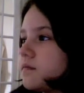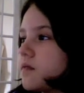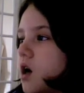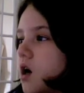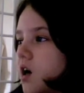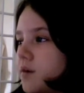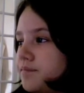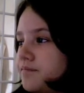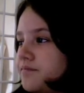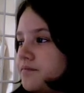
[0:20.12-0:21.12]
Um,
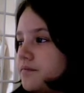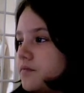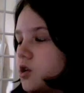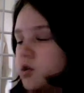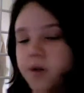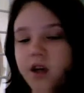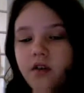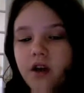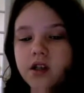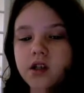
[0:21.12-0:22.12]
it was pretty
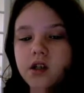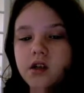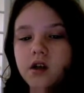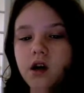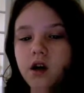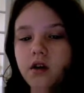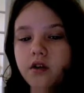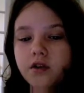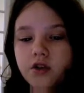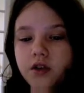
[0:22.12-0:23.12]
crazy. Uh, there are
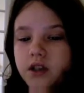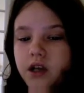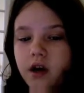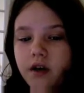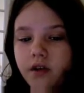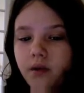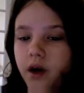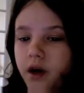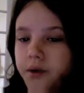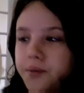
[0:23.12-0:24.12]
trees down
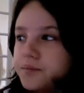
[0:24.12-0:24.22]
everywhere.